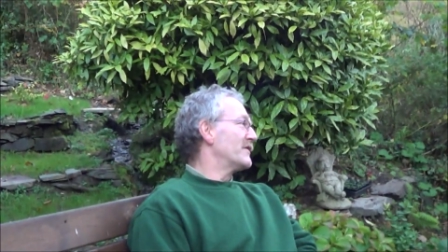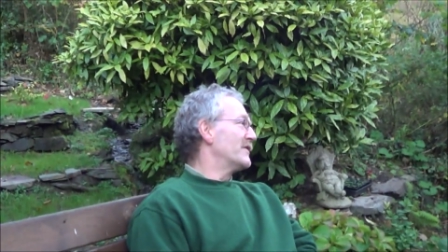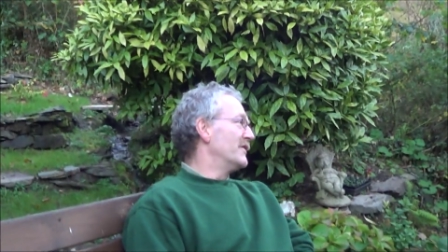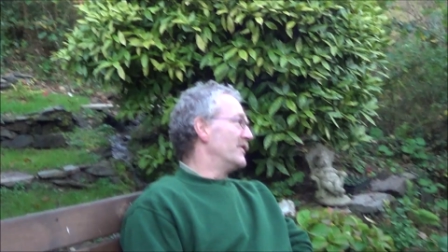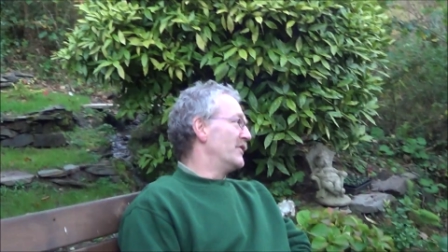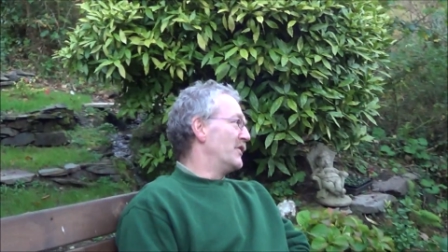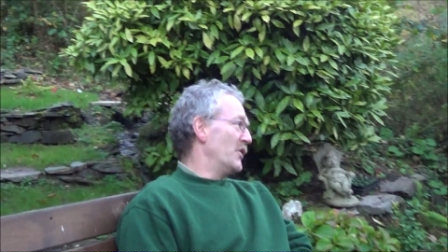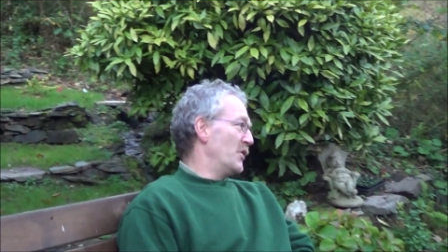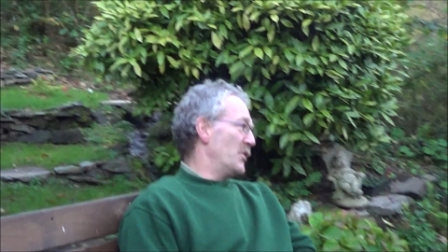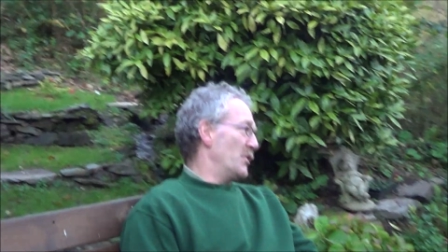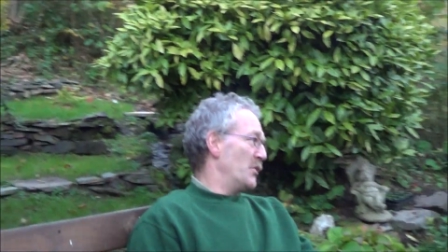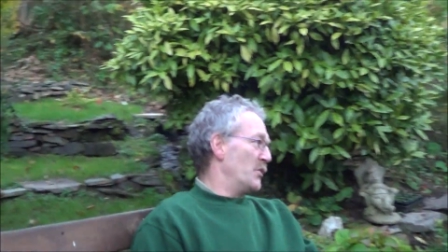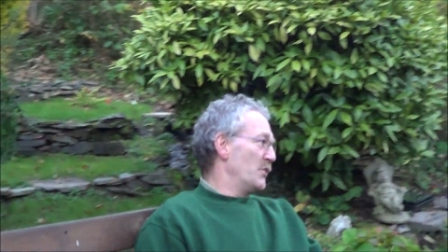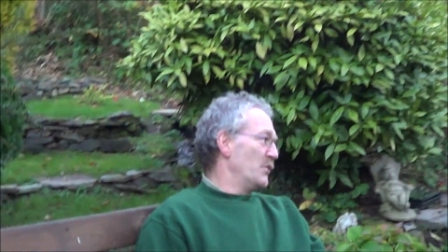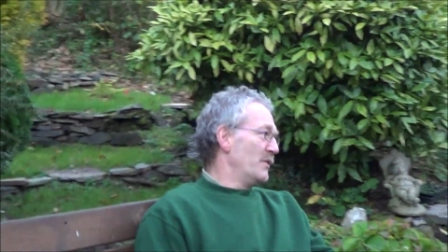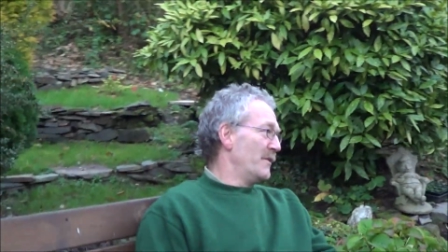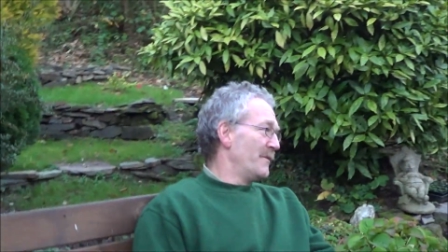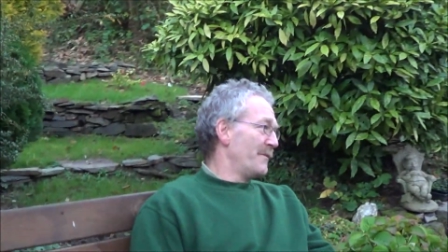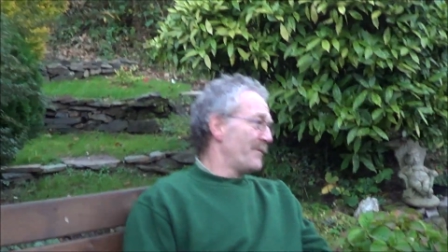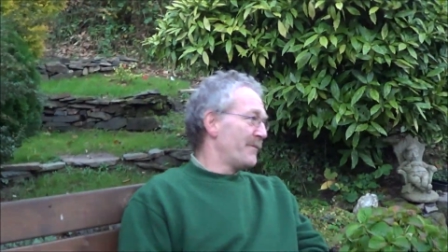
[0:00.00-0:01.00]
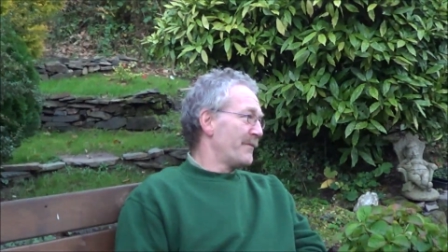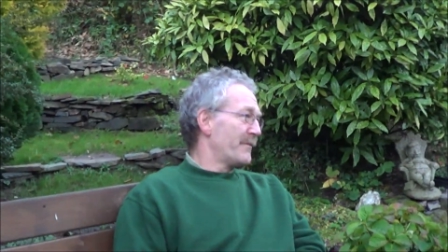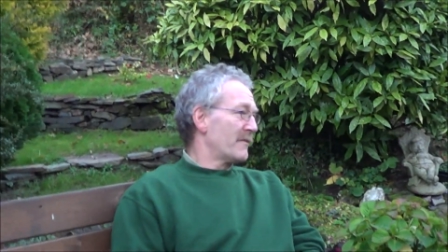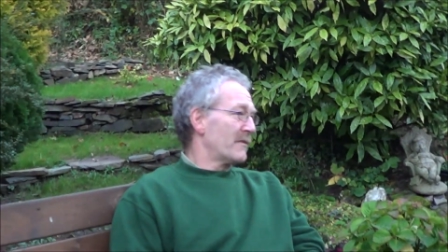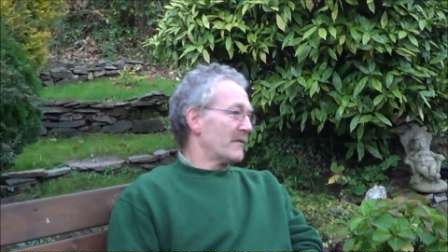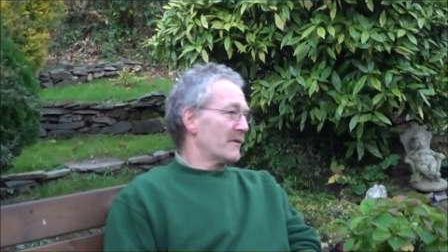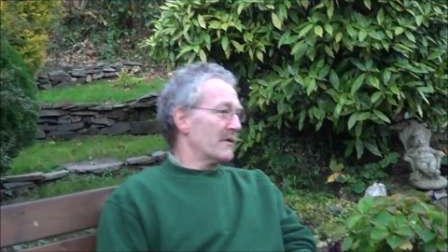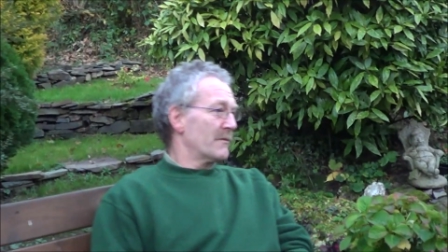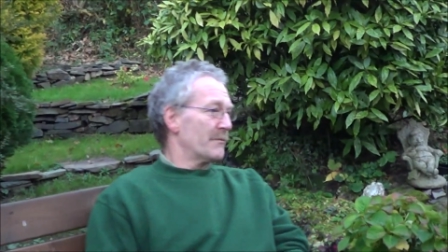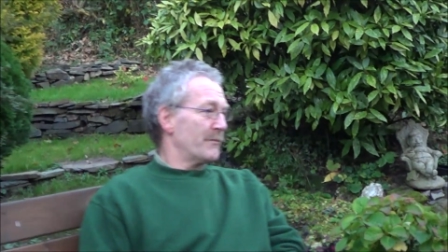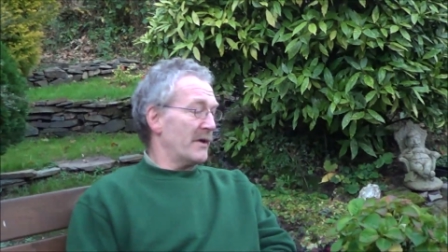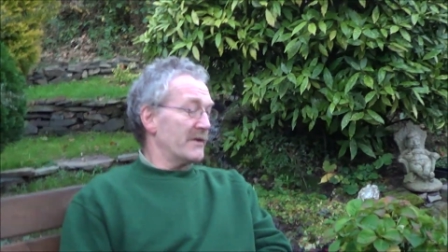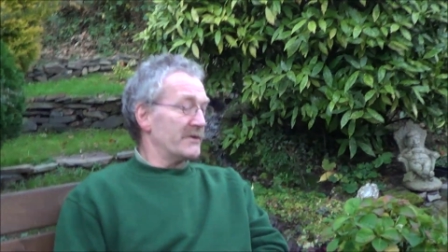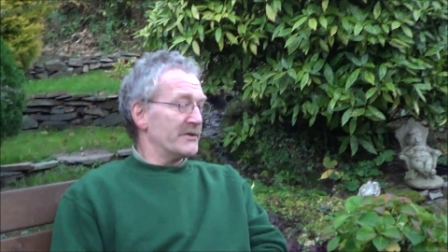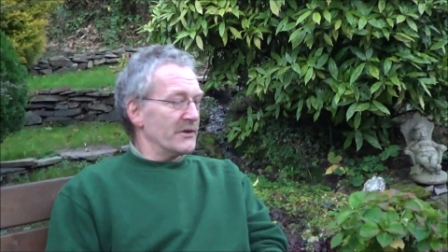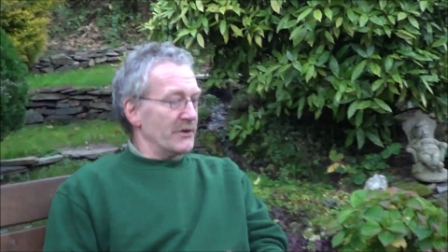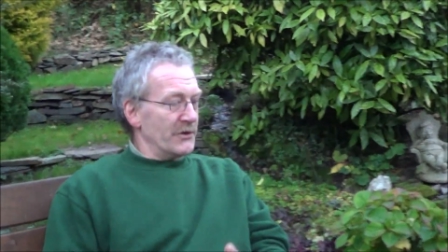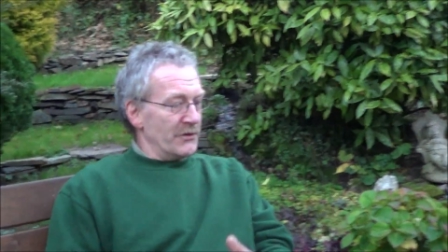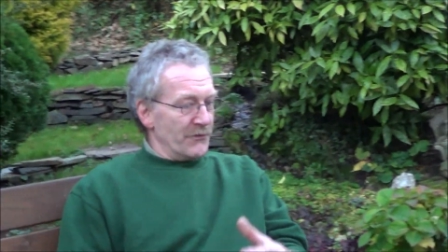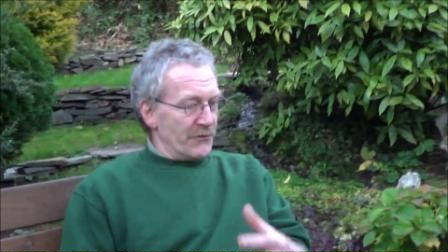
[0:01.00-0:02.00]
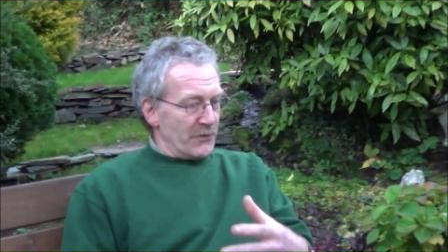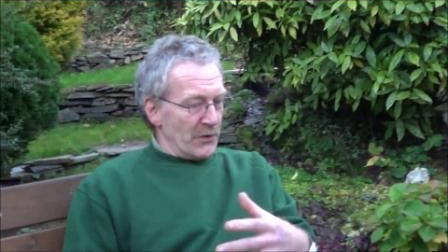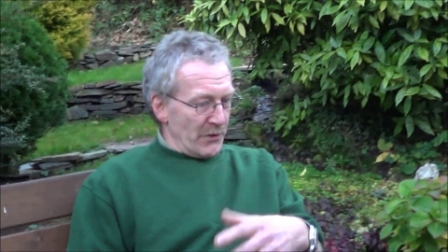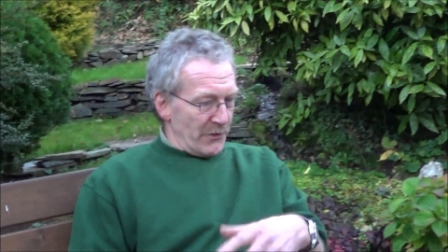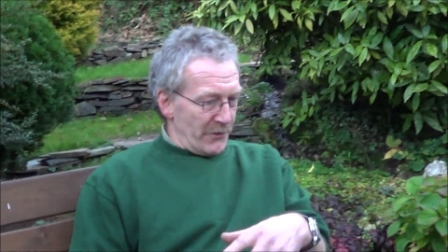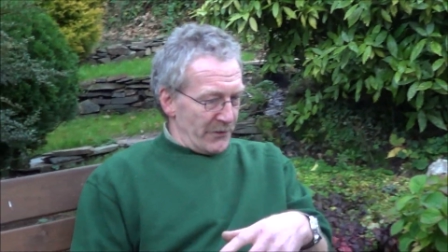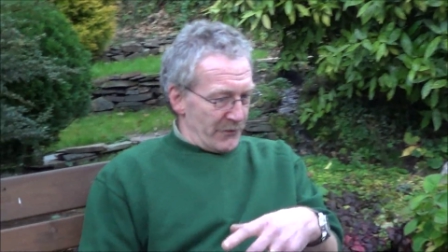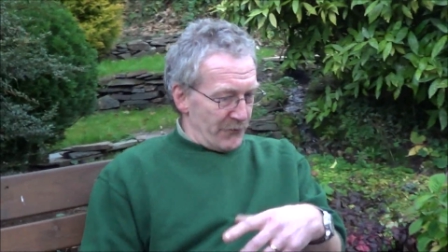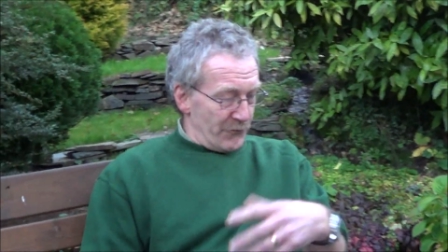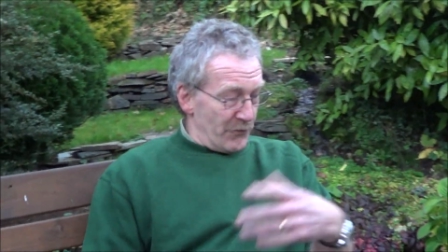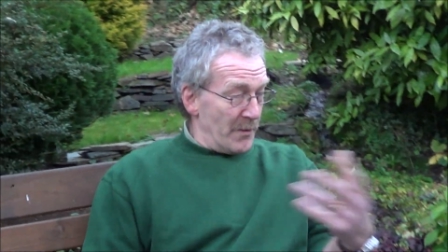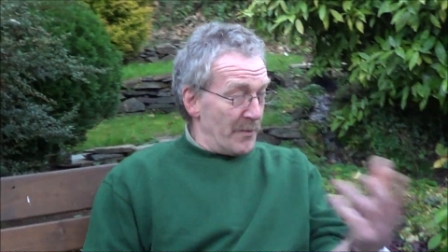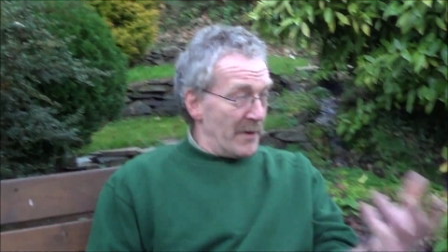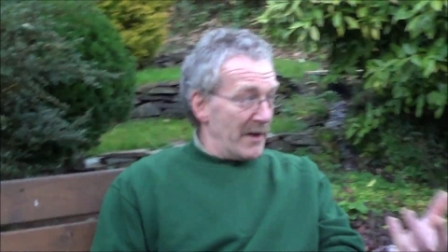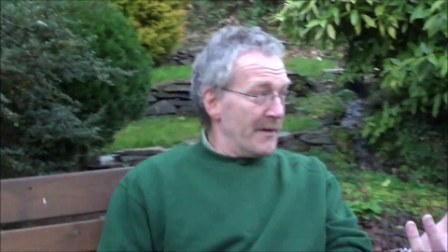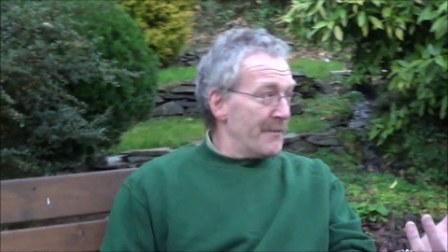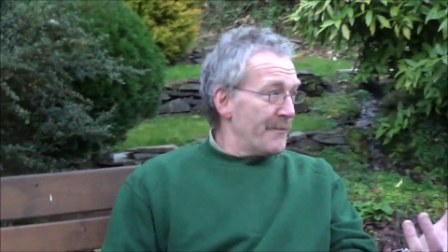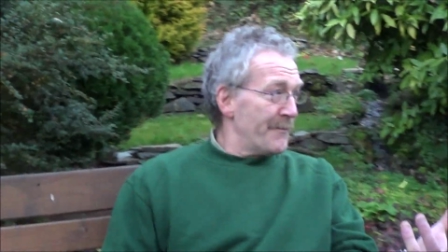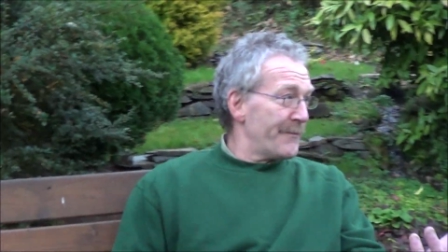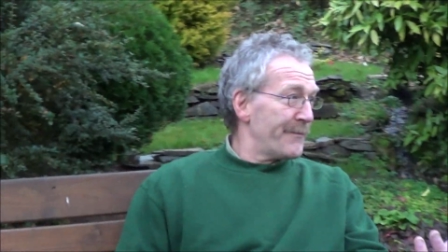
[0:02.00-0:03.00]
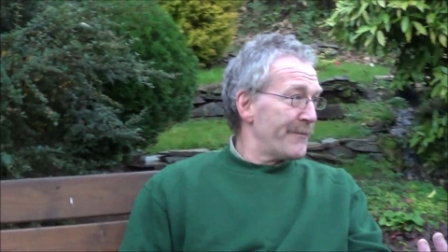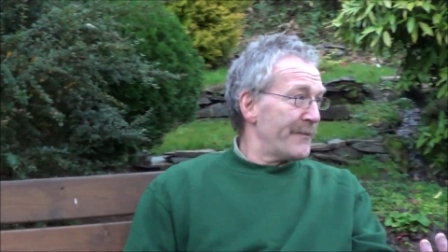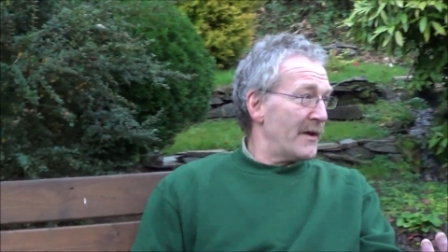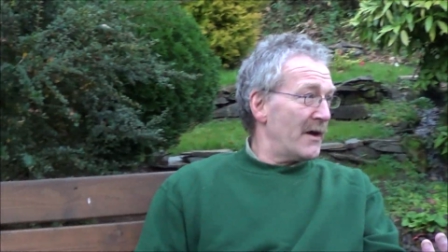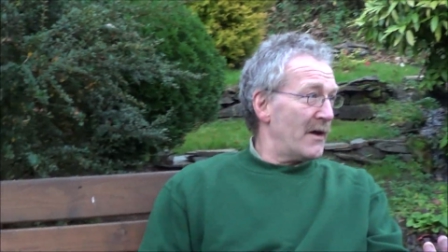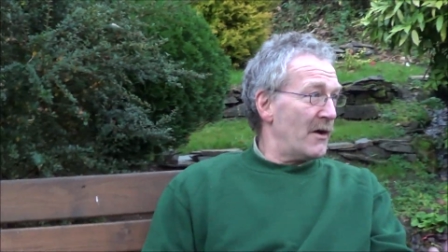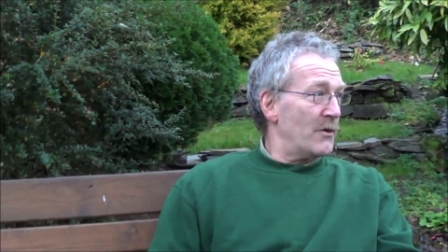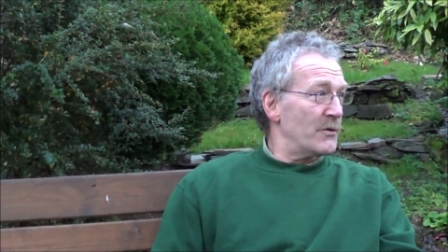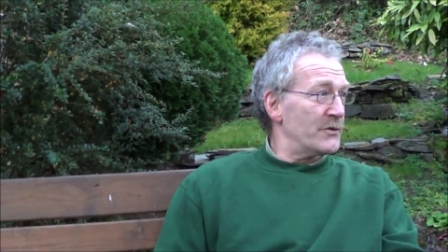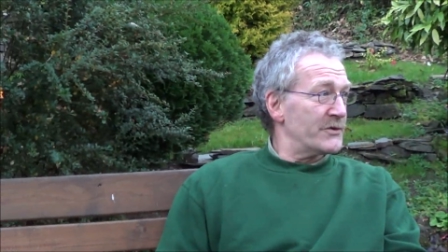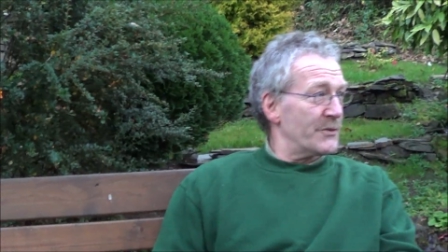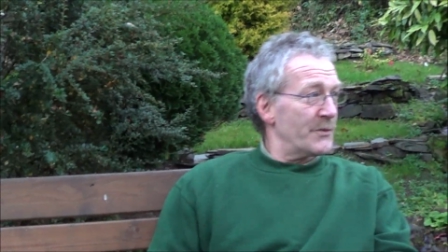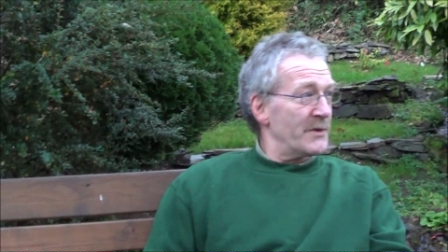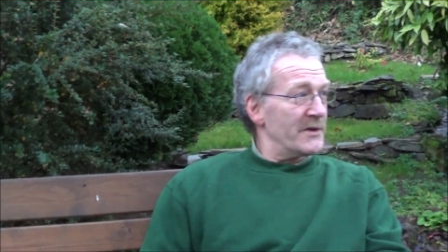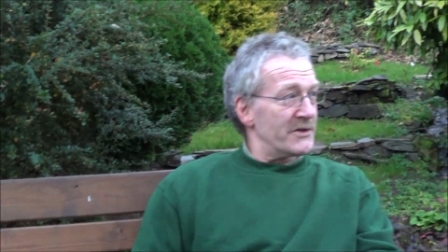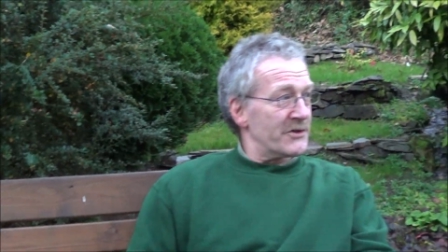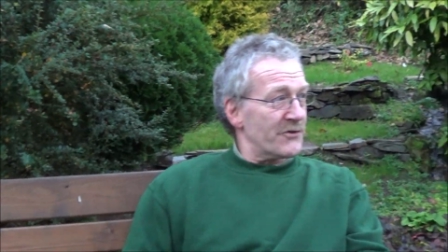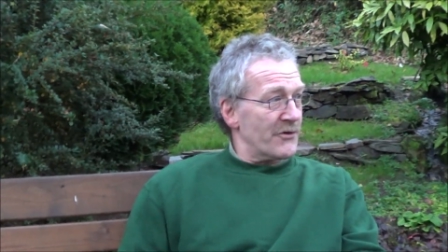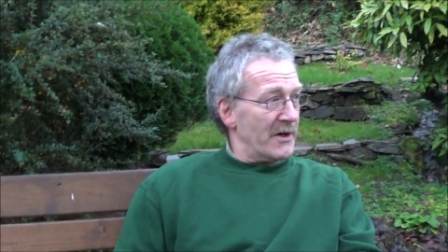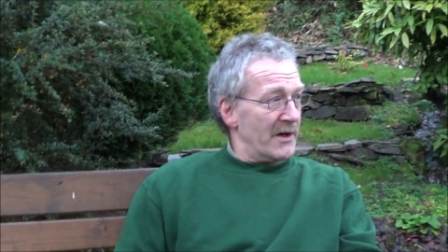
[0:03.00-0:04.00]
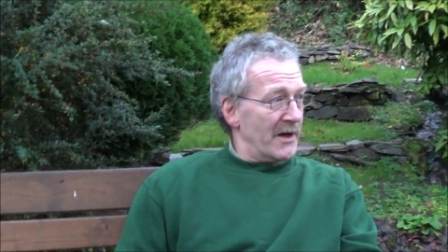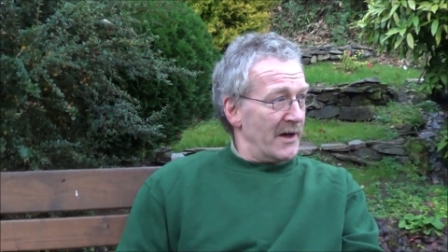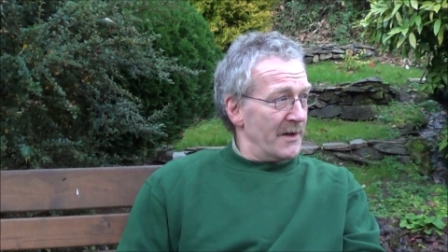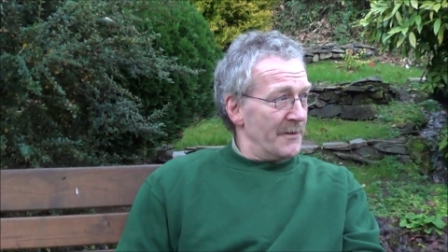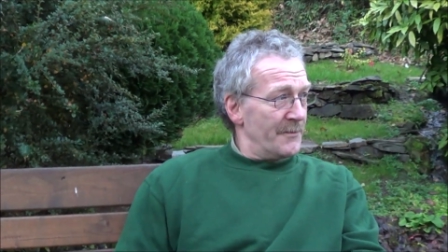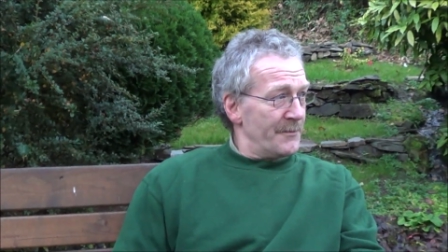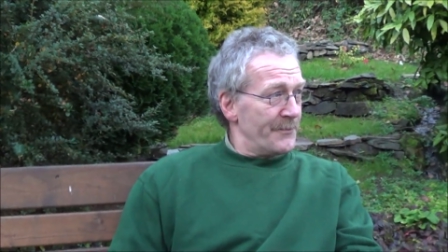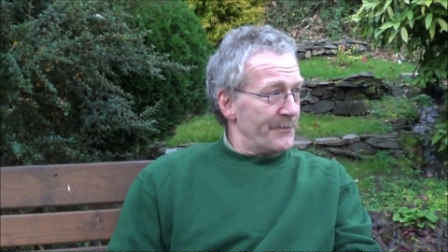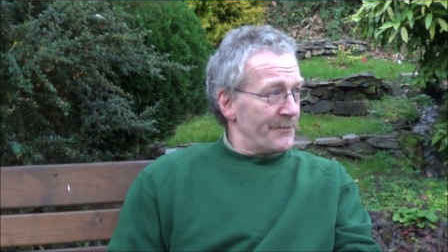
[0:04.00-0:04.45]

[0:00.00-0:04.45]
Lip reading: to do. Basically, you've got the rubber that holds the windscreen in,